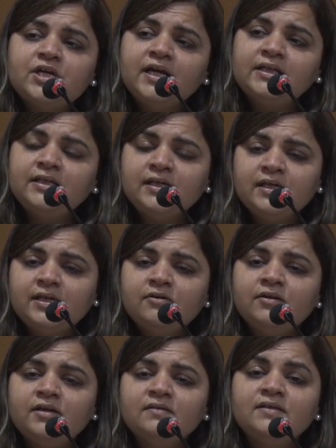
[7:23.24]
which I think
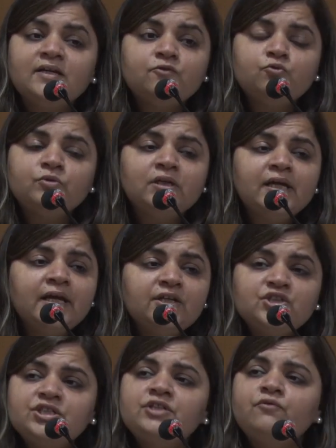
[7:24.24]
here is that student
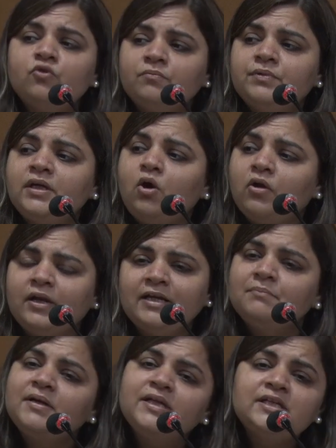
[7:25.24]
can cheat from the
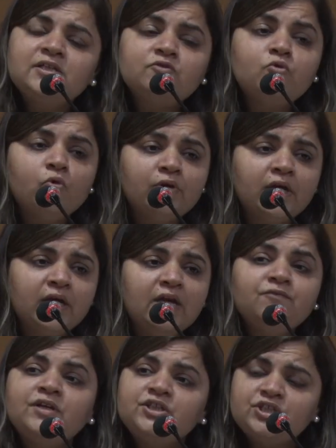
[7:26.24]
online, but it is okay.
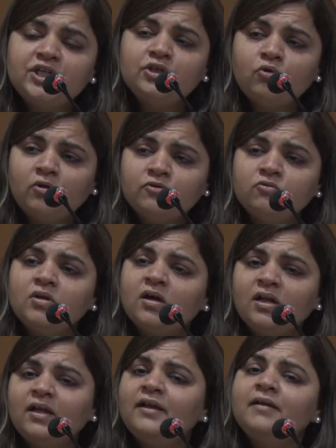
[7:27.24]
If they cheat also,
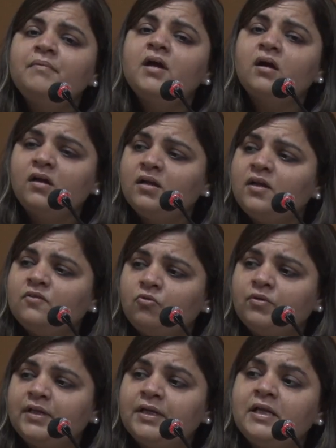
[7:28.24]
nakal ke liye bhi akal ki
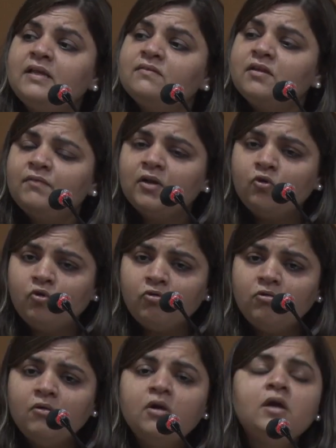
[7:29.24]
zarurat hai. At least they will go
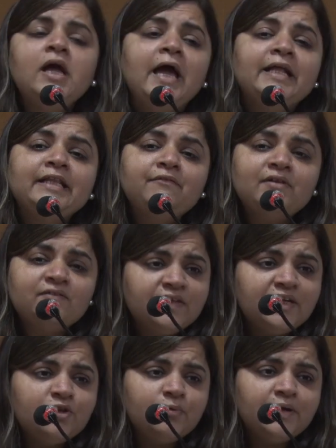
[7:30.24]
and they will
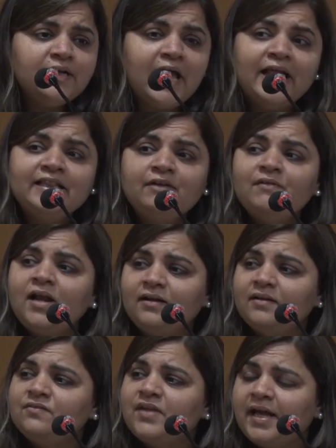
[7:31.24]
see to it and they will
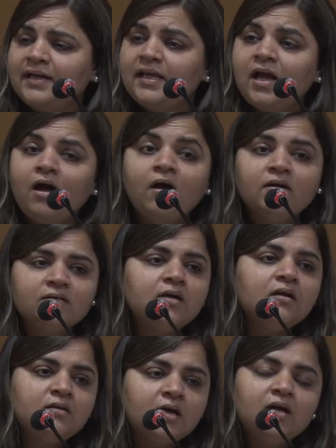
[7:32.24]
understand ki haan,
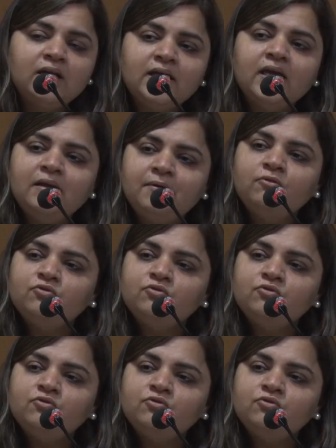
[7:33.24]
nakal ke liye bhi